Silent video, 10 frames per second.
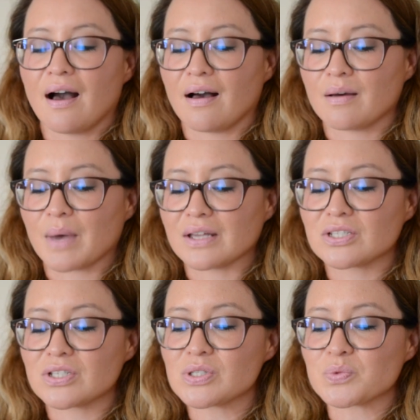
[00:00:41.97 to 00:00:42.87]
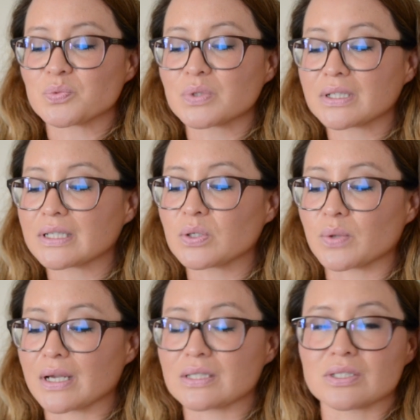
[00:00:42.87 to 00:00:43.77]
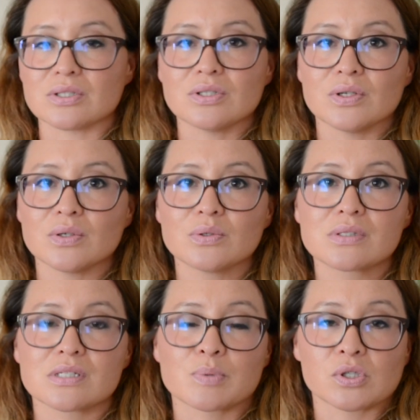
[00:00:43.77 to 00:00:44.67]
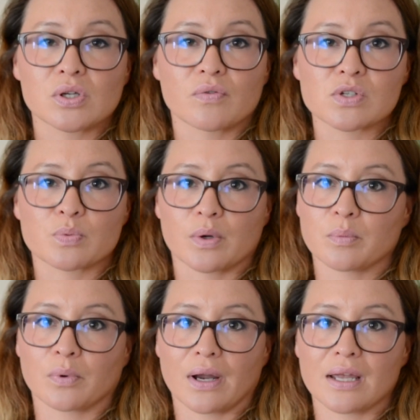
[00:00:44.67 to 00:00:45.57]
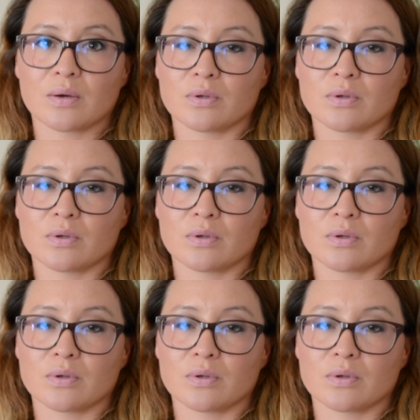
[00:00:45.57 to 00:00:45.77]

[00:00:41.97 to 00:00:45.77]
Um, it's just really great to use, especially over spring break.